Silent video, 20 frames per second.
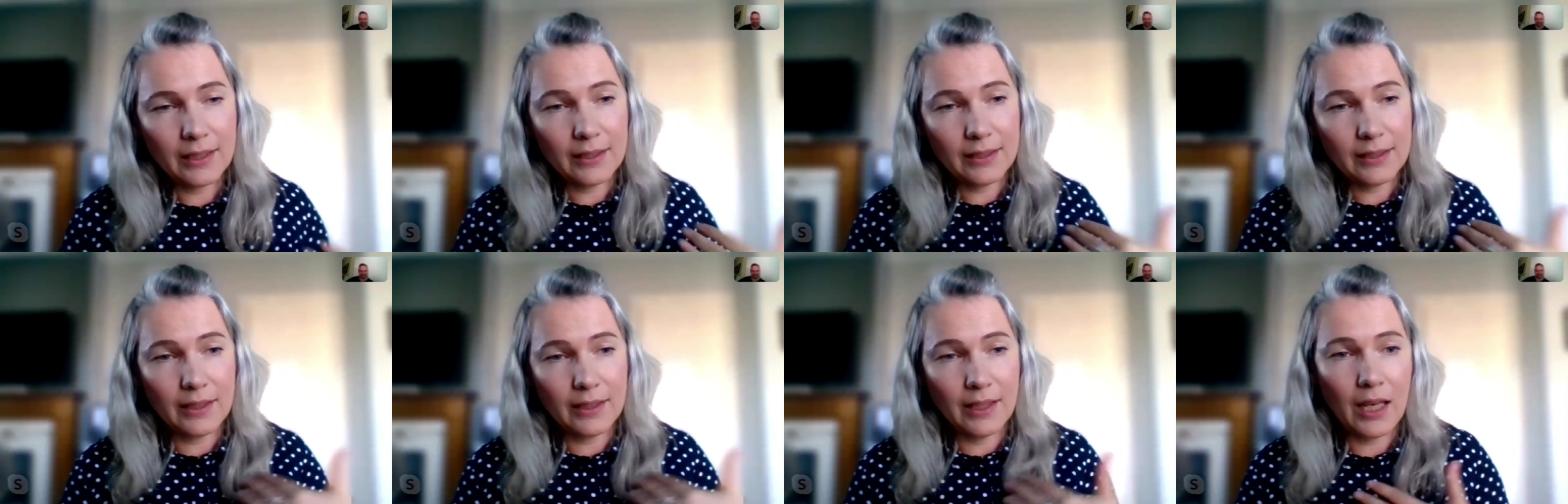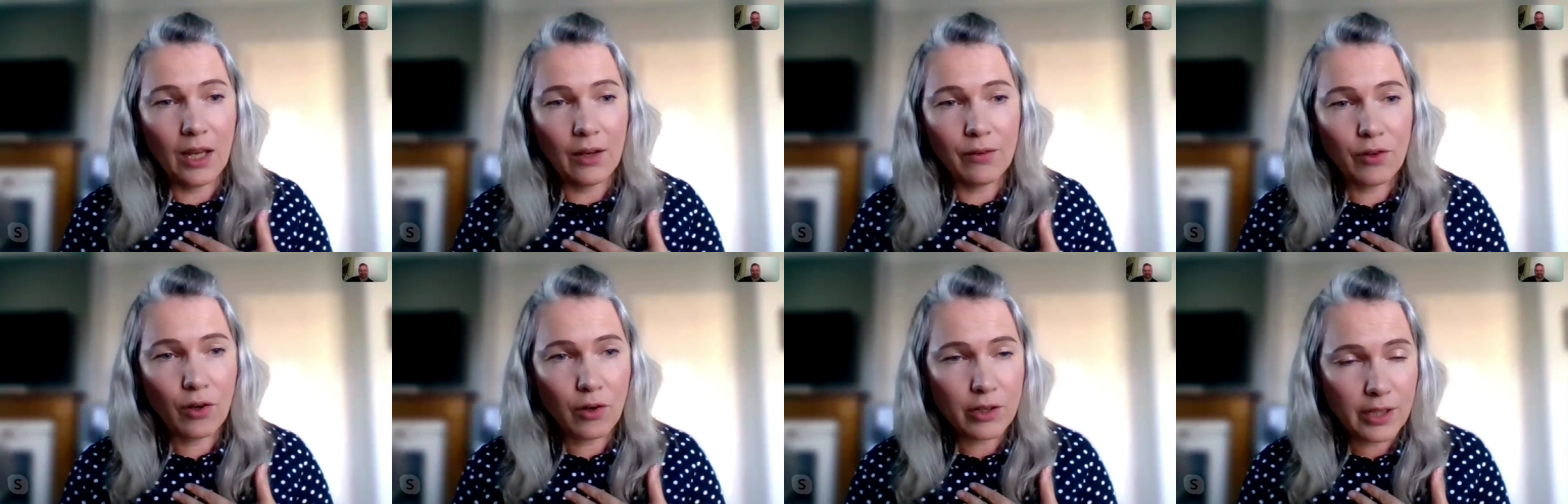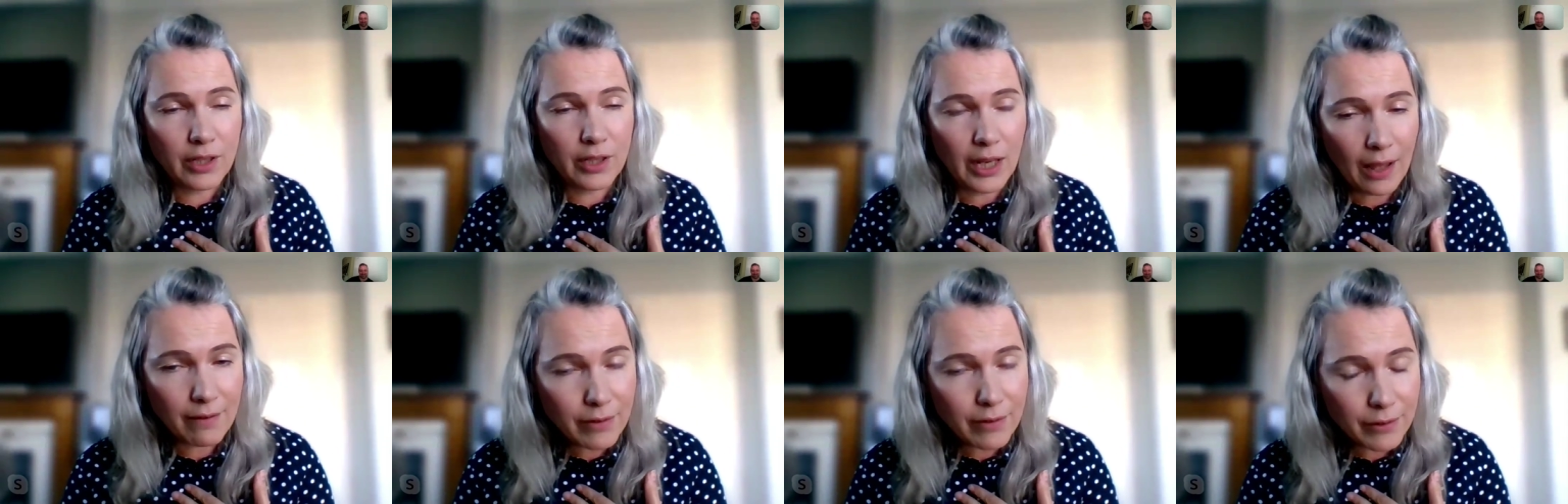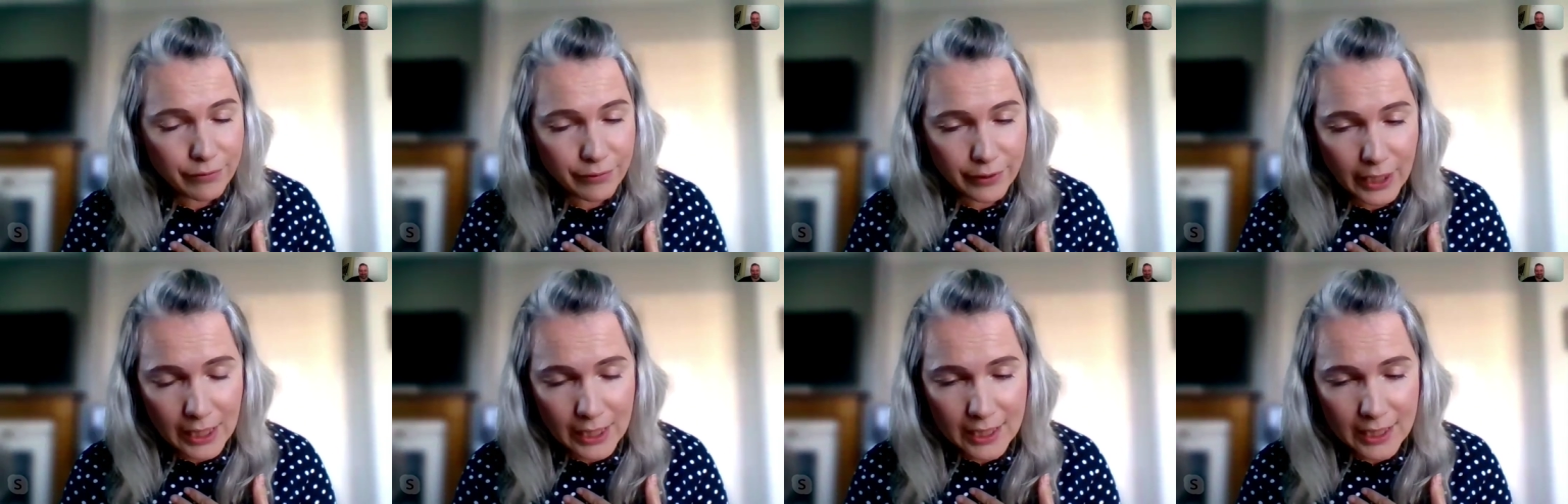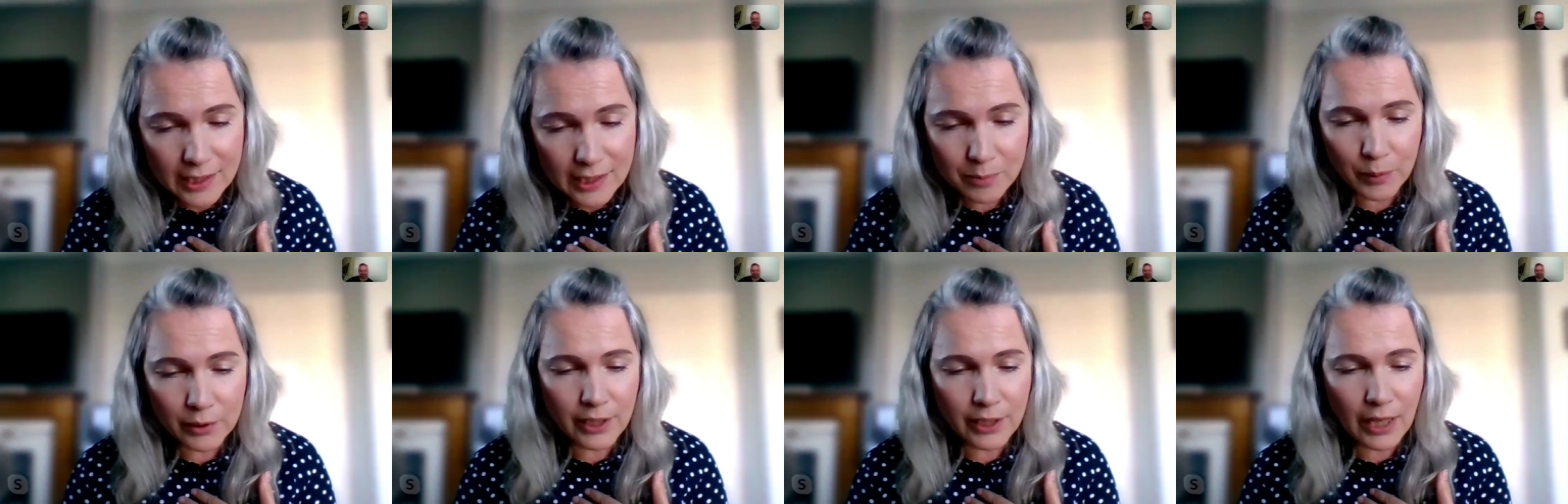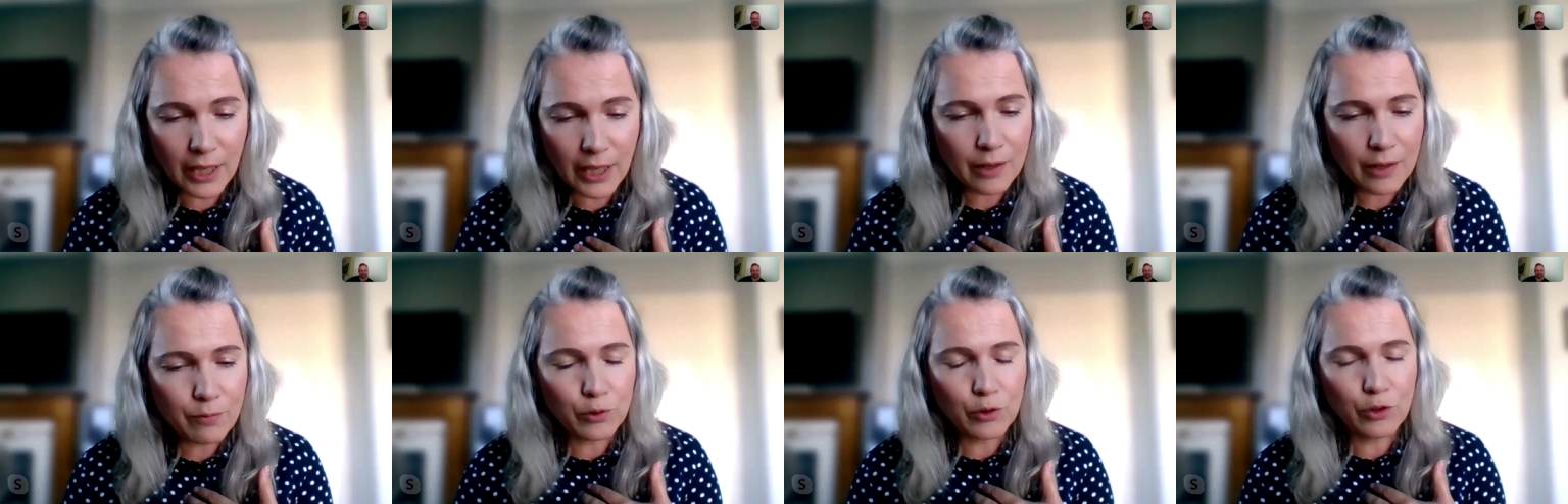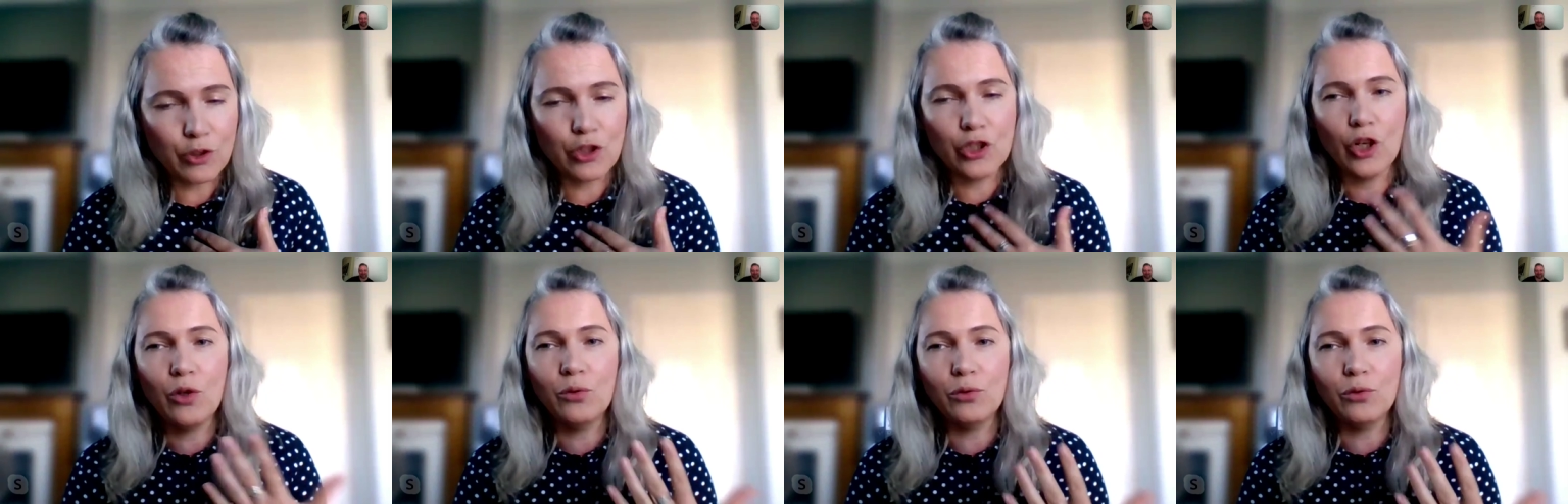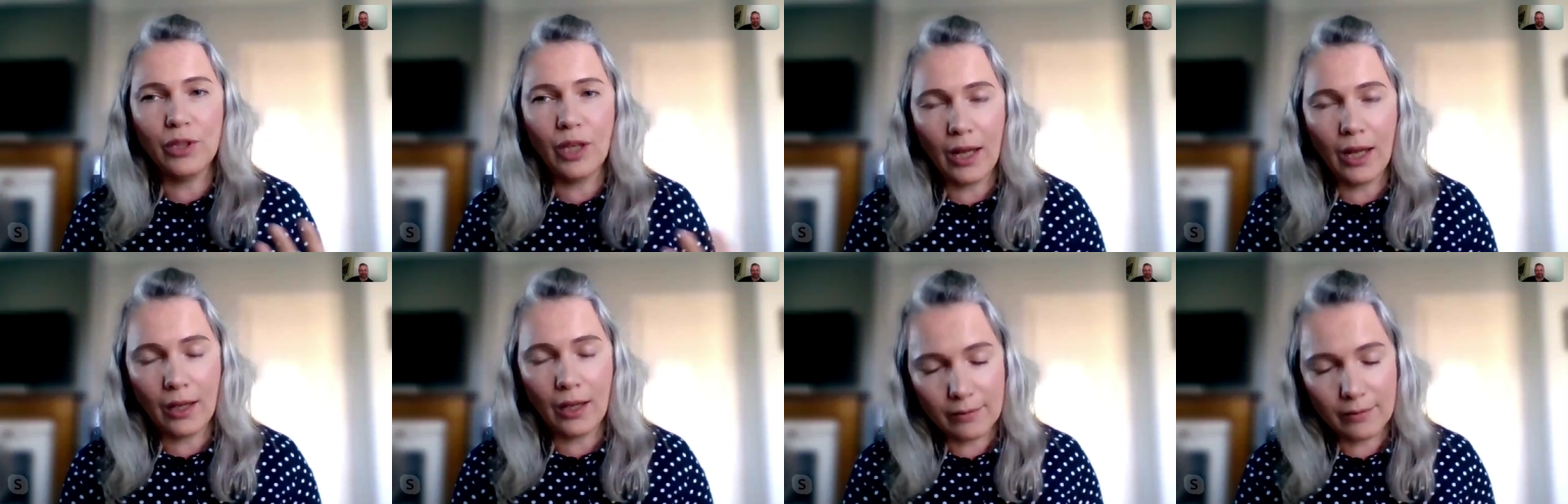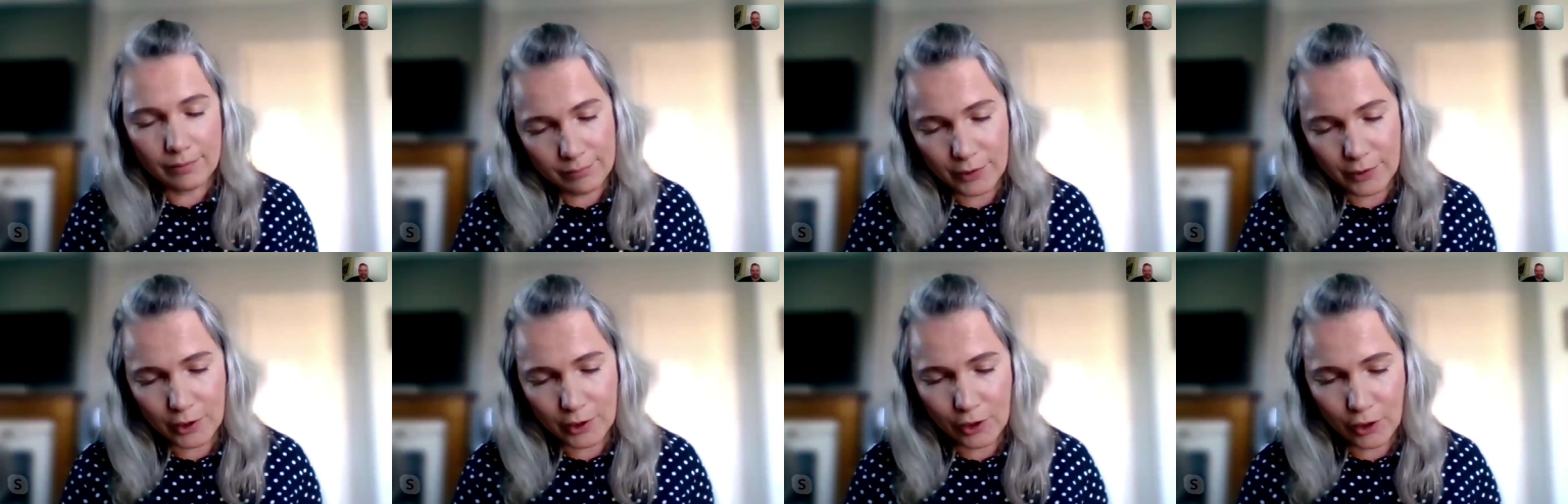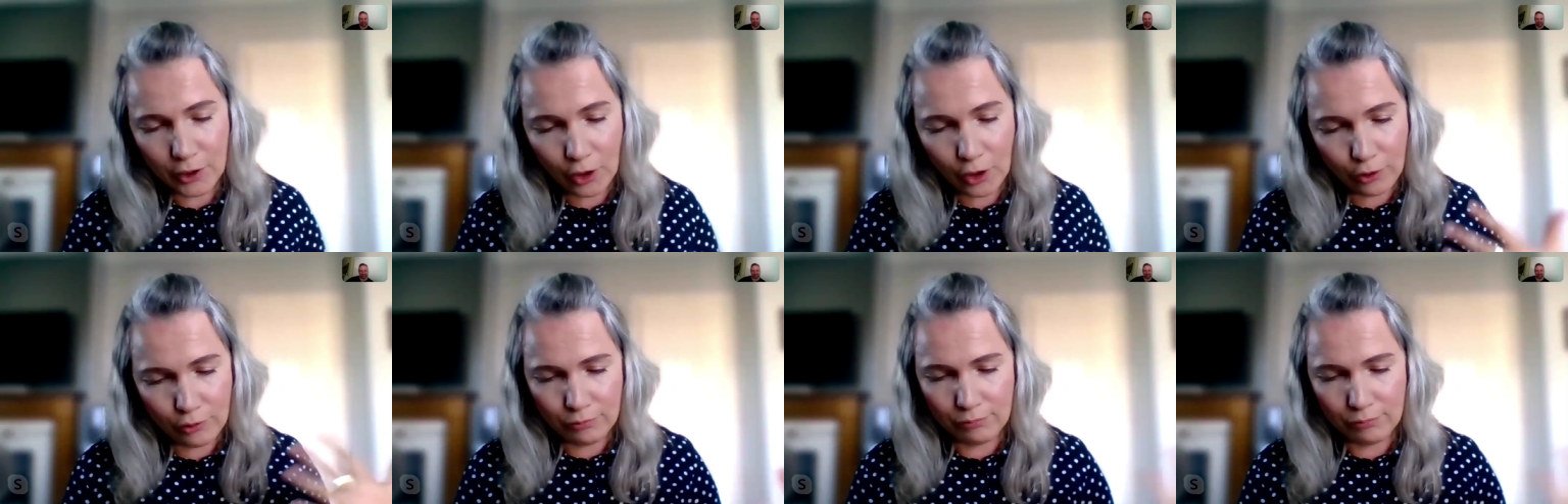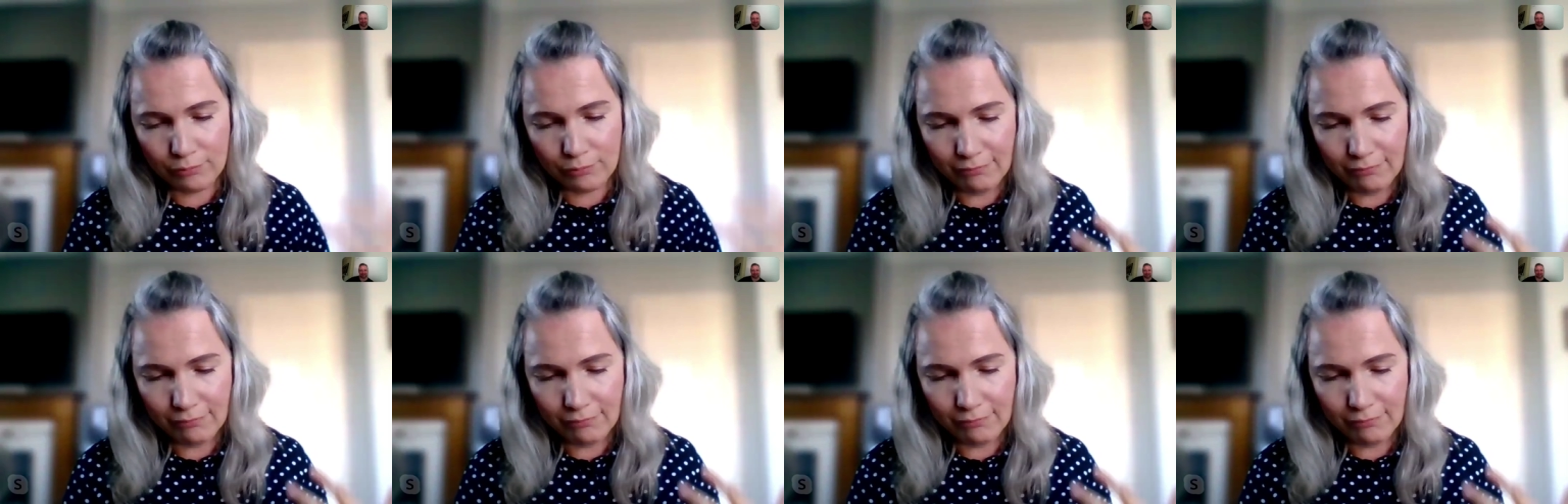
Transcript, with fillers: They, of course, they have a feelings, but they wouldn't show the, you know,